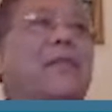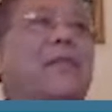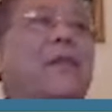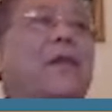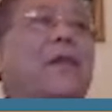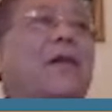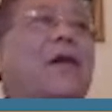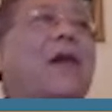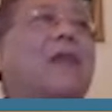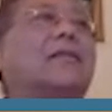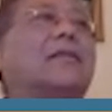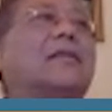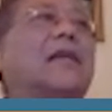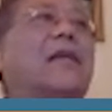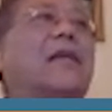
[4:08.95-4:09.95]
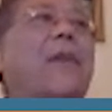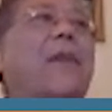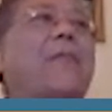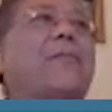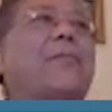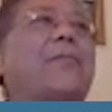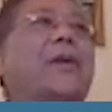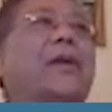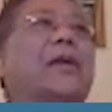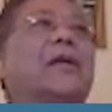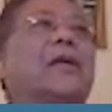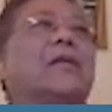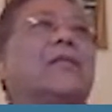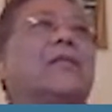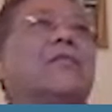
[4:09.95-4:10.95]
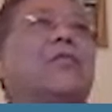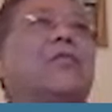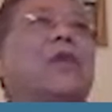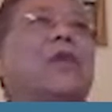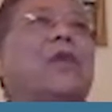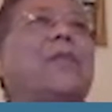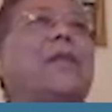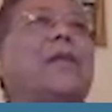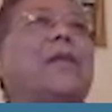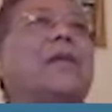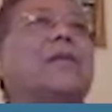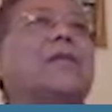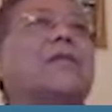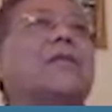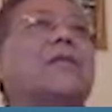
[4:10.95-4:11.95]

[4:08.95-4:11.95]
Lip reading: on the cell membrane. 20 minutes,